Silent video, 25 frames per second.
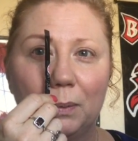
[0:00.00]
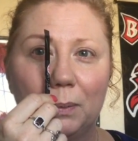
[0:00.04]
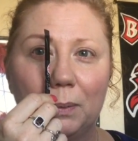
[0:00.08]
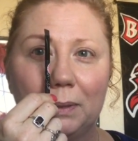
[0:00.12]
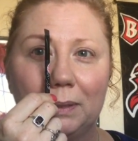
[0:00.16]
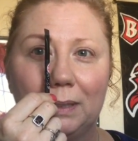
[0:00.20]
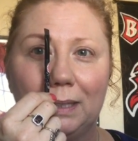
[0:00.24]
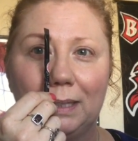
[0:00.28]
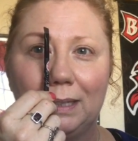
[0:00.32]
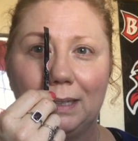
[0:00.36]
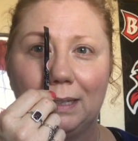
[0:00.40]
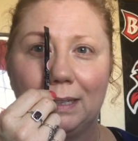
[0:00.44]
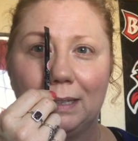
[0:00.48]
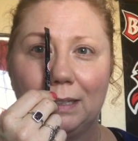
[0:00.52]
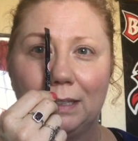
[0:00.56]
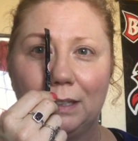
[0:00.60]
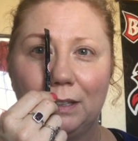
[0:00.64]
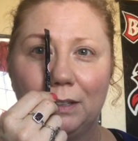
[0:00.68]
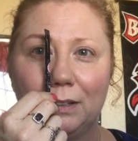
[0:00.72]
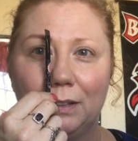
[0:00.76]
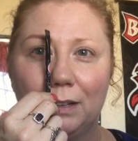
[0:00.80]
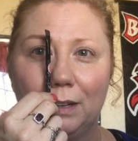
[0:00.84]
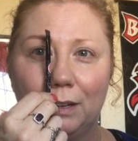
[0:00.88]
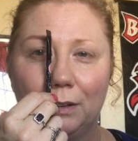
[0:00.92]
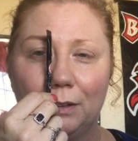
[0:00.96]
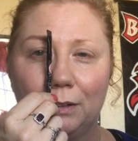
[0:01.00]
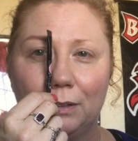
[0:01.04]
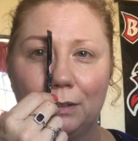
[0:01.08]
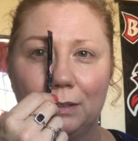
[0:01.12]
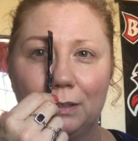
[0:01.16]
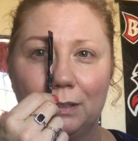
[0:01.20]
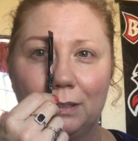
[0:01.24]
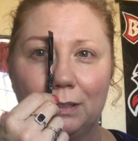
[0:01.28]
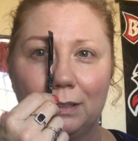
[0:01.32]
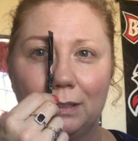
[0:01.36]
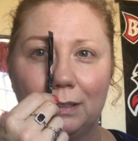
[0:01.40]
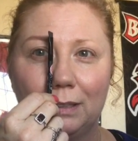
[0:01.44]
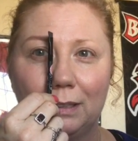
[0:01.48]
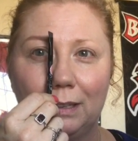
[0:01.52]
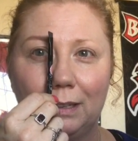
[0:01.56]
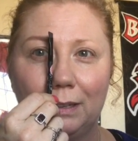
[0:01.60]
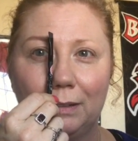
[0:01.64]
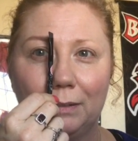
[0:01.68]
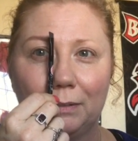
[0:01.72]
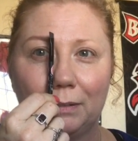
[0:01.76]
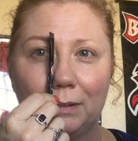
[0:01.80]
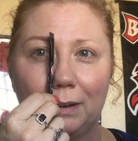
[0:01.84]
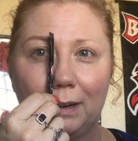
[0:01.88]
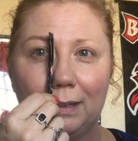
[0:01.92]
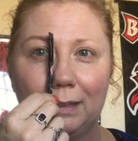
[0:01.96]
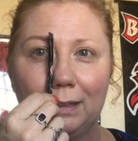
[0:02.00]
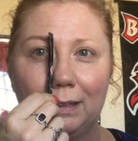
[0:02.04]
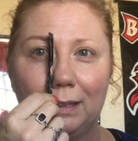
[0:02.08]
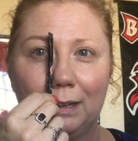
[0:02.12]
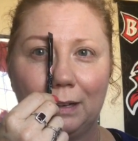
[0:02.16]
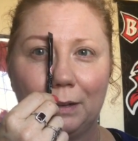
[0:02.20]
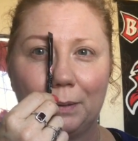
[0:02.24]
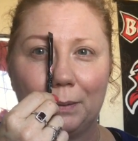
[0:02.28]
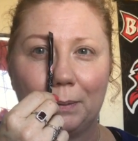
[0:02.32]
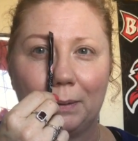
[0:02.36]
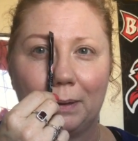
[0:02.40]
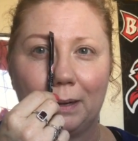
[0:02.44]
with the end of your nose, and right there